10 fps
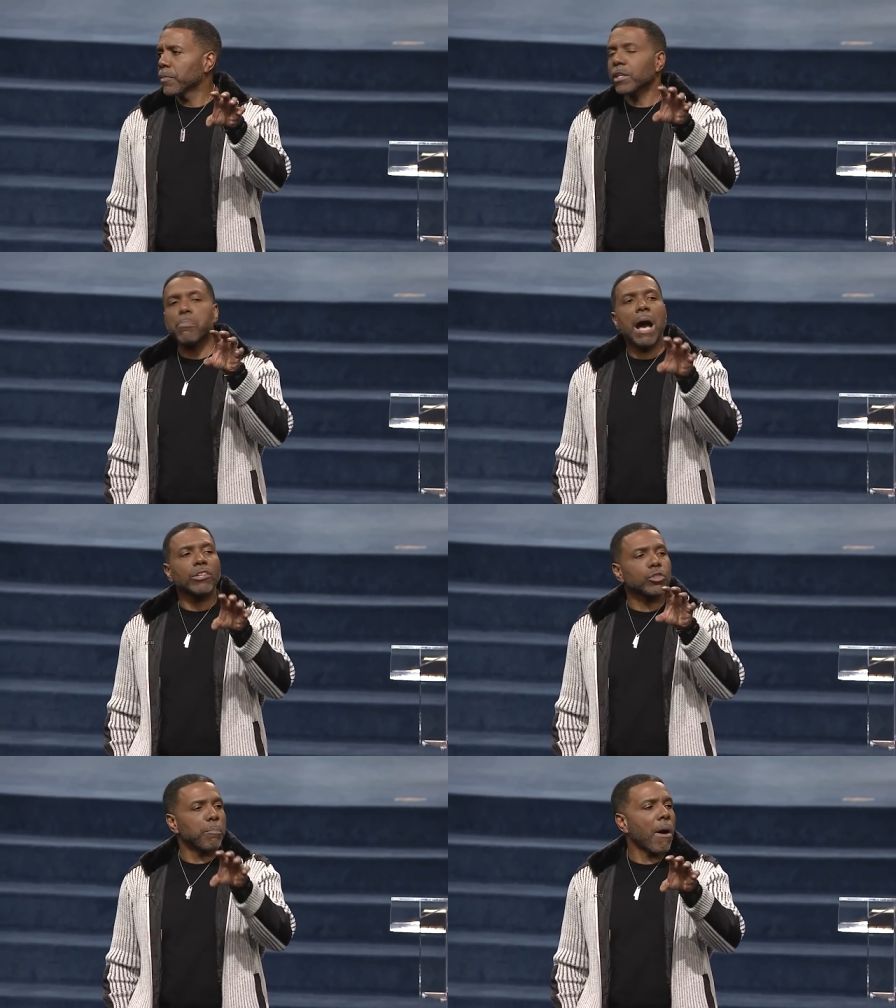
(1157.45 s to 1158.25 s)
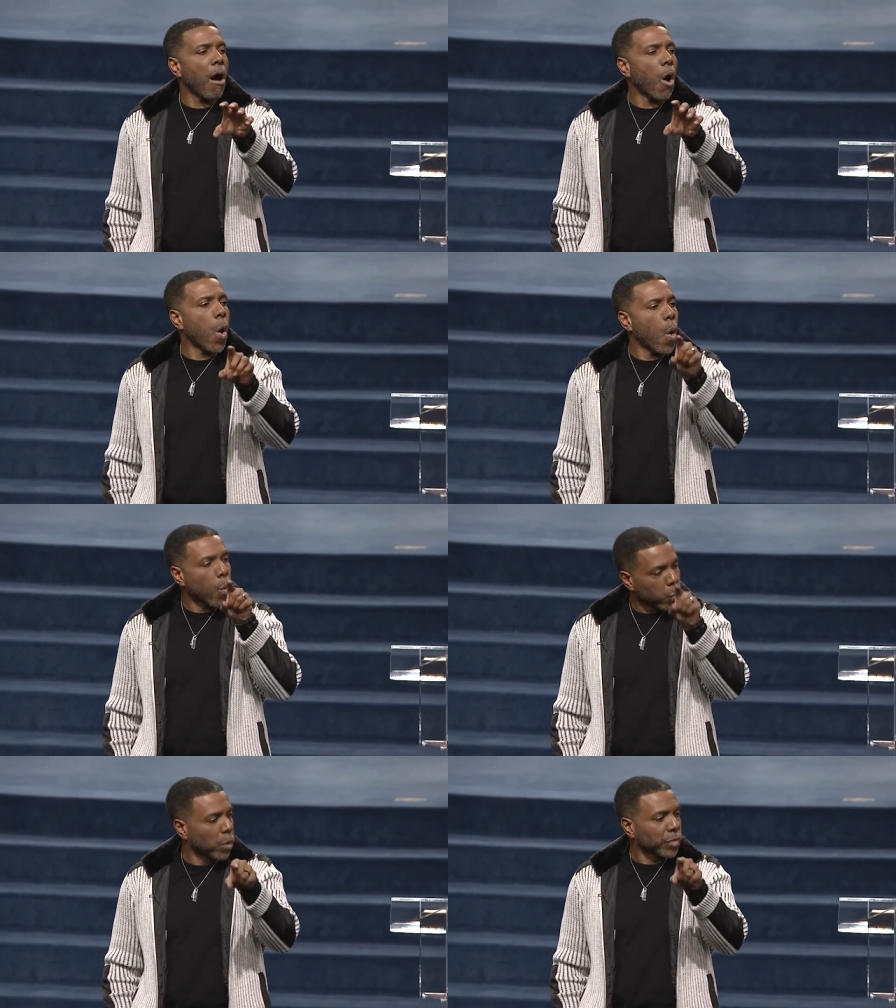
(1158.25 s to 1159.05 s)
The Apostle Paul
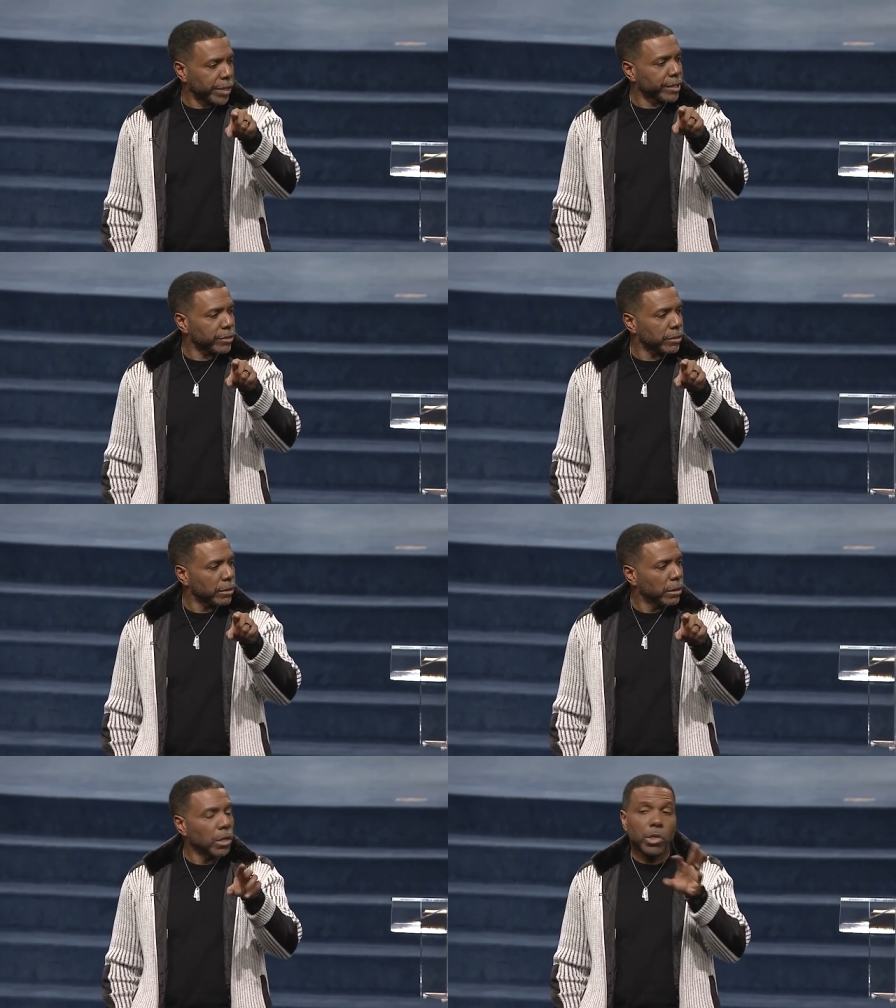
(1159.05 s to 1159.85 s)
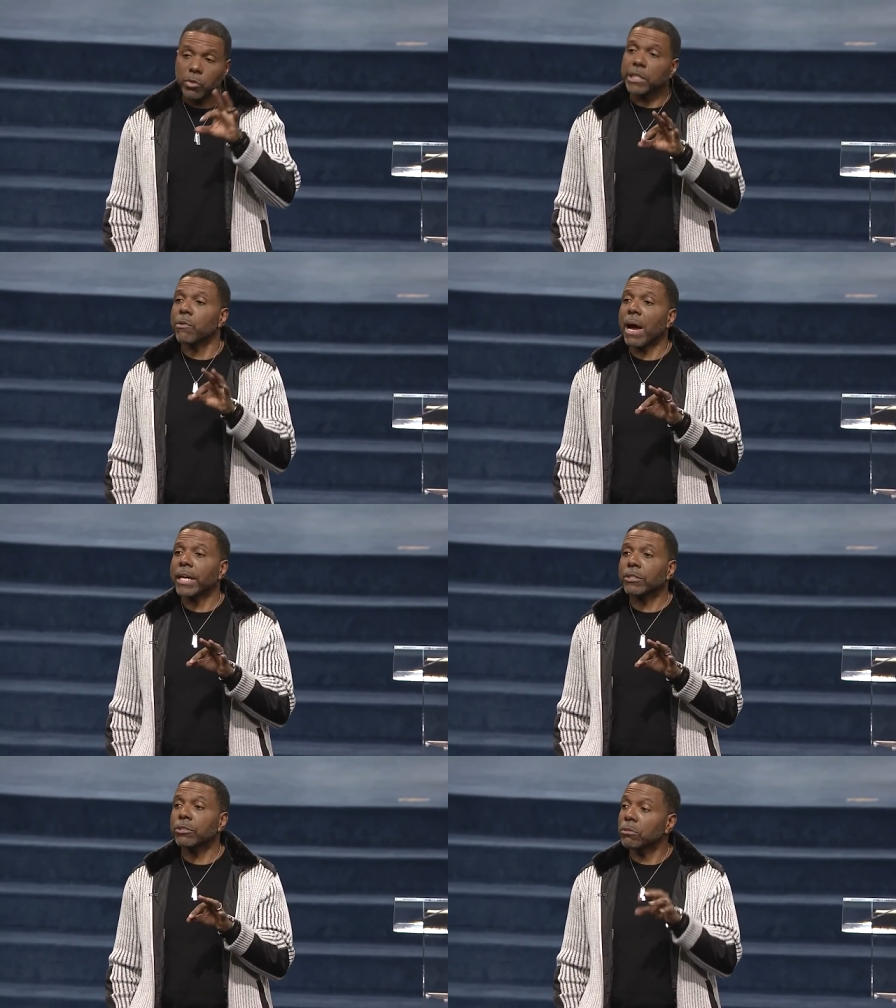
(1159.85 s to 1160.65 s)
wrote this. Who did he
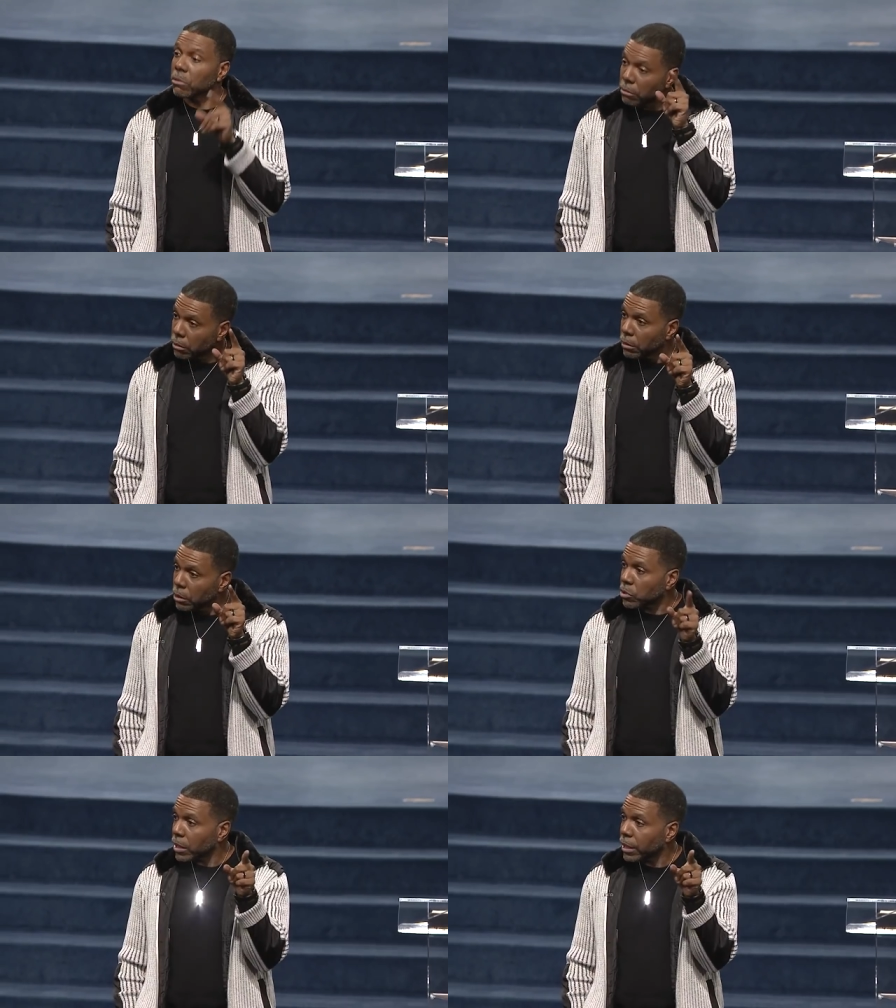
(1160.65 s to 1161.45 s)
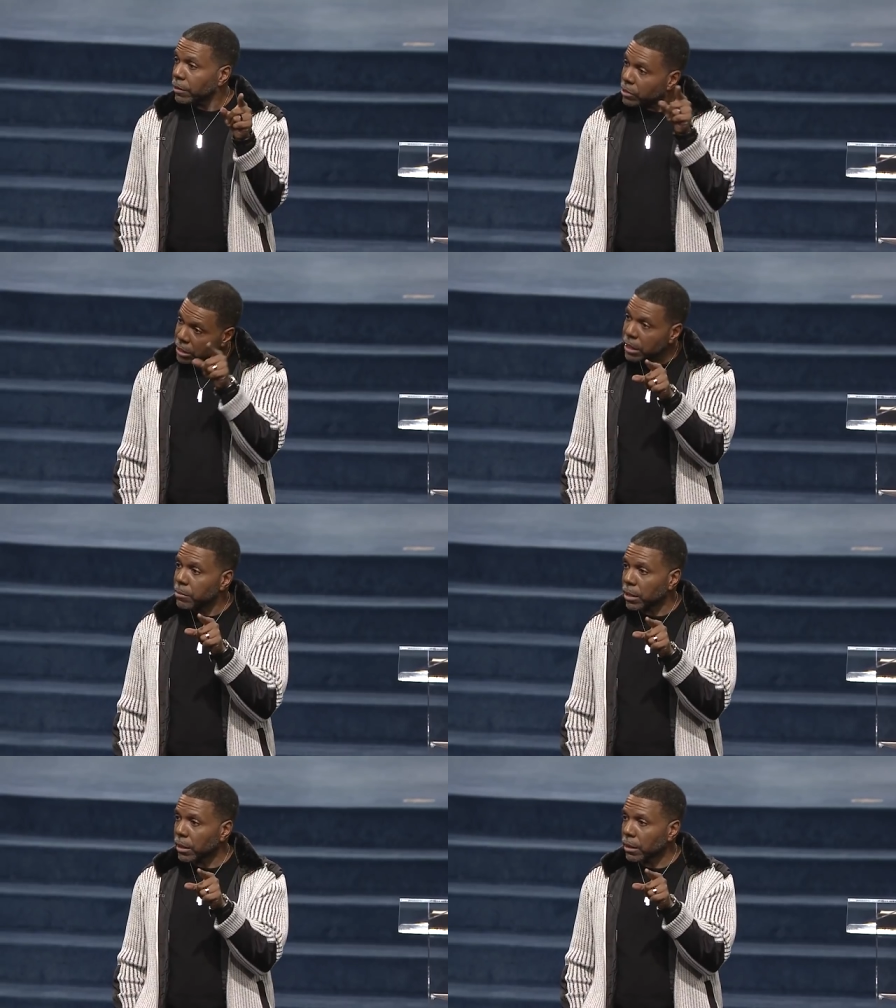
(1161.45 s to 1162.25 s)
write it to? It was a letter to
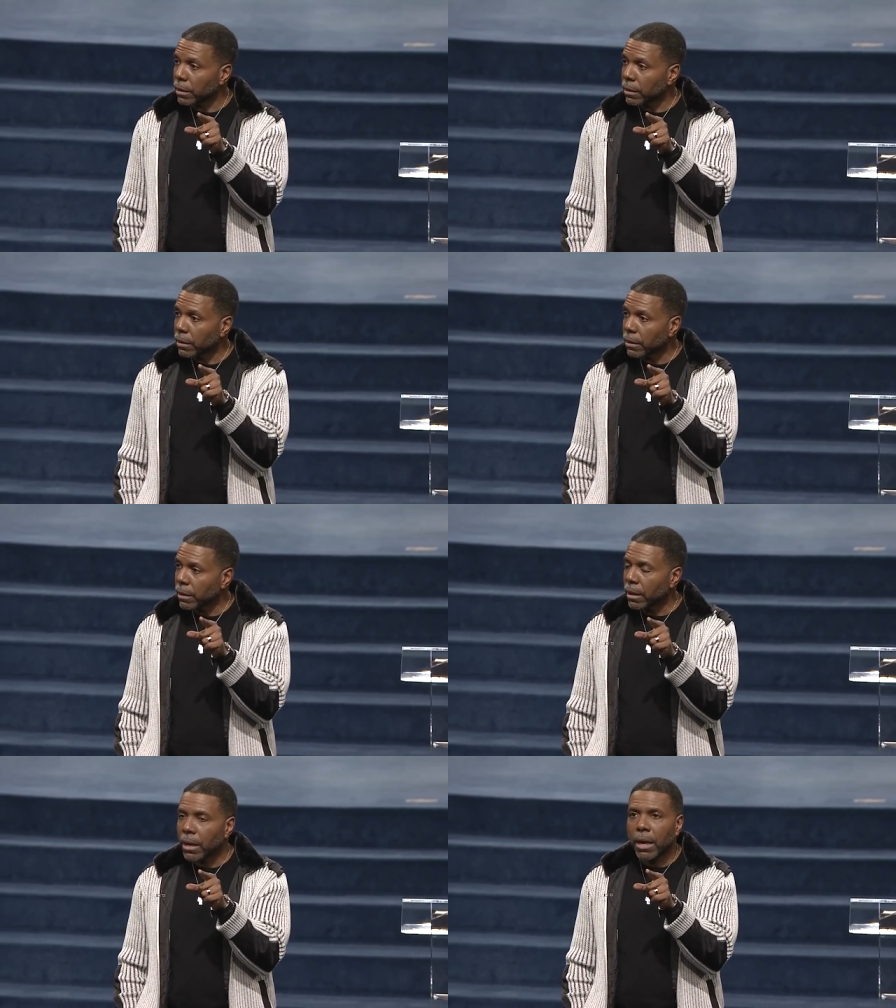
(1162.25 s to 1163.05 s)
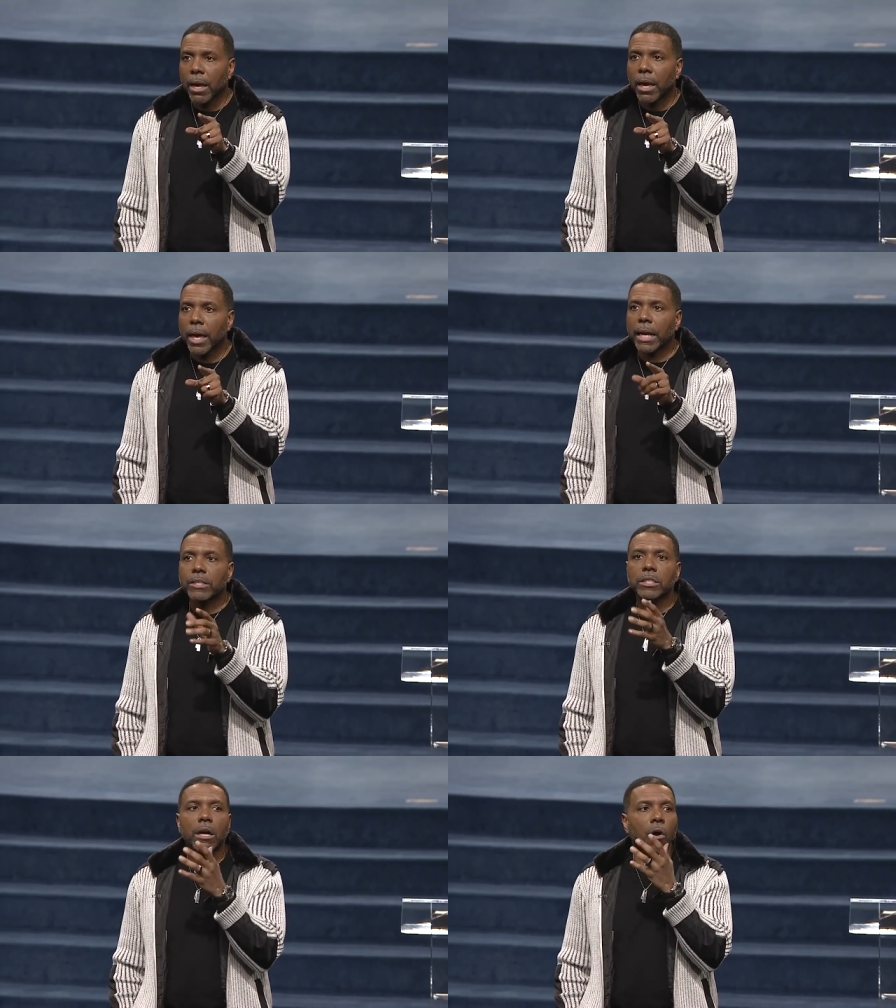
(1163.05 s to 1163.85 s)
Timothy. And I
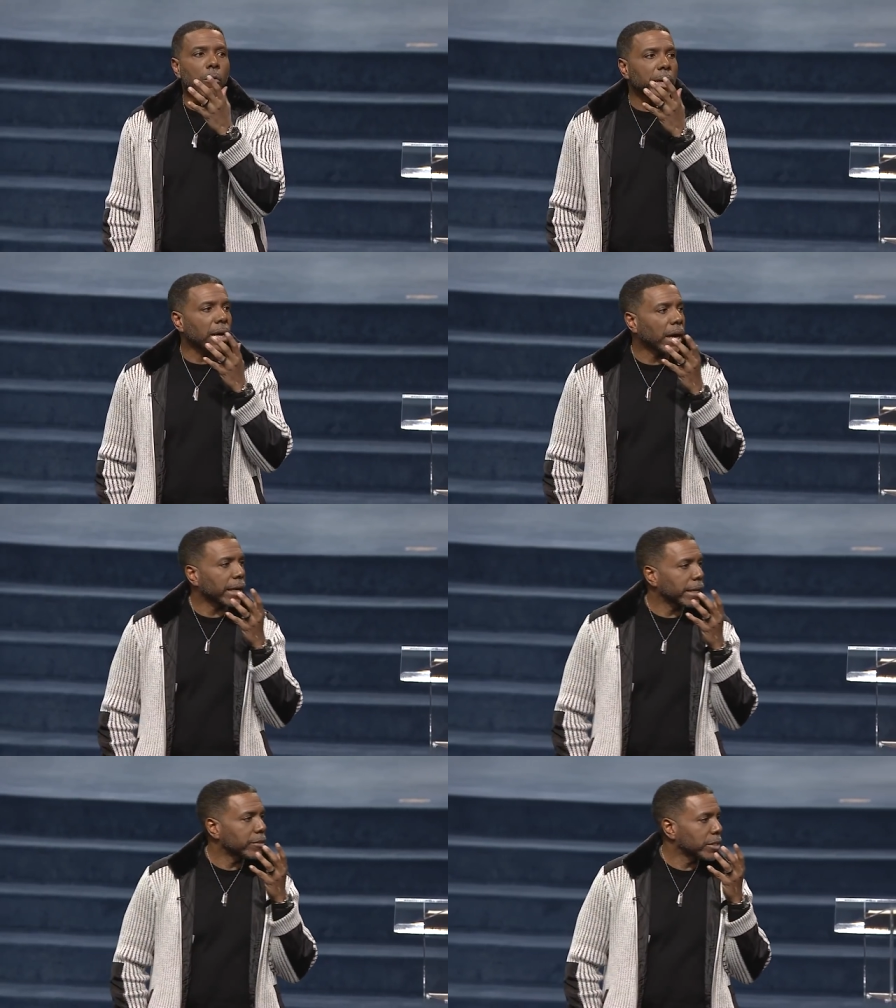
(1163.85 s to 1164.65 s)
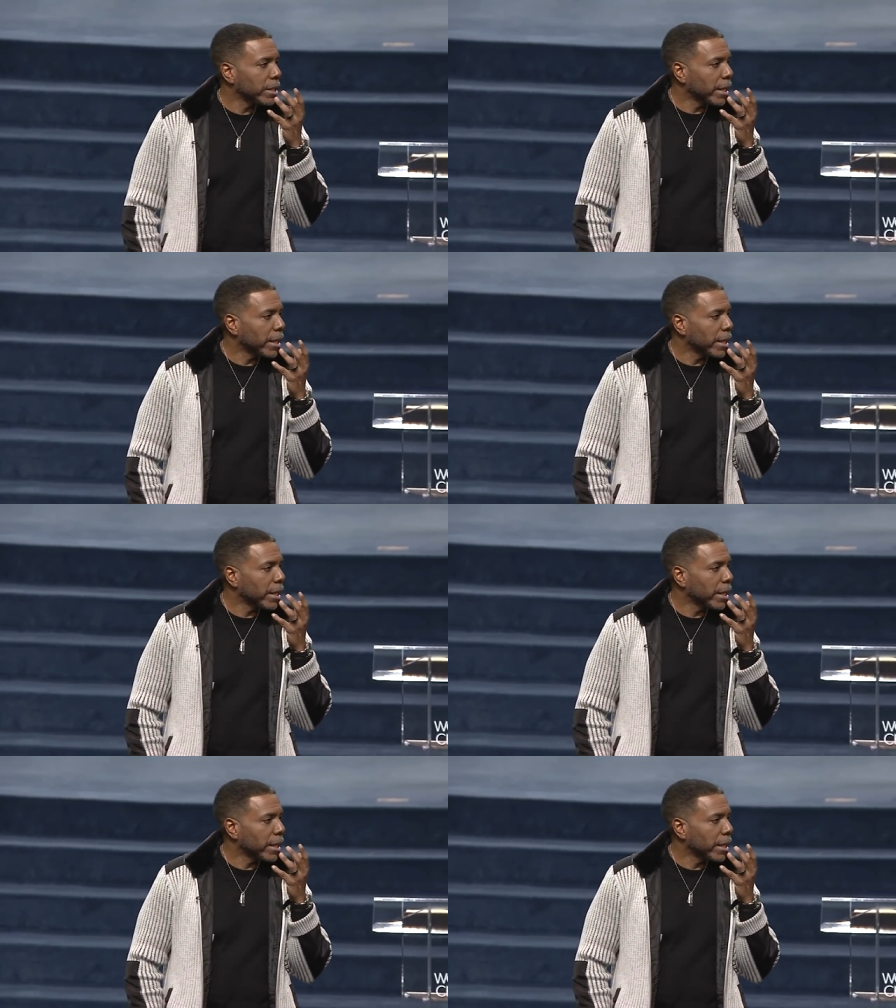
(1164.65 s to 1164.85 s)
said, Oh my God, I didn't see